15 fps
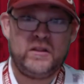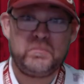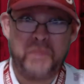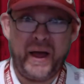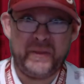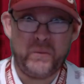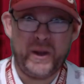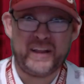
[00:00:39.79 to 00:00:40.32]

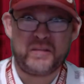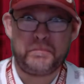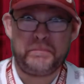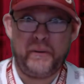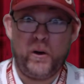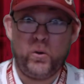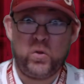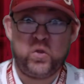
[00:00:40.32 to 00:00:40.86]
By the way, it's
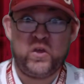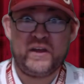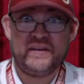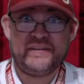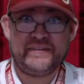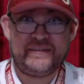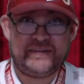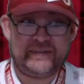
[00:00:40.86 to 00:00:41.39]
both
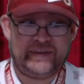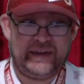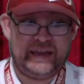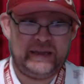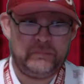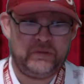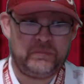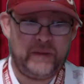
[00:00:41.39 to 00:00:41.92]

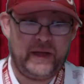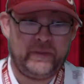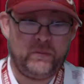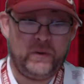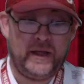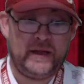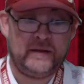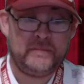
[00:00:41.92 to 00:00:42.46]
teams, by the
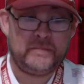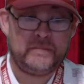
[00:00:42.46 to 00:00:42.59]
way.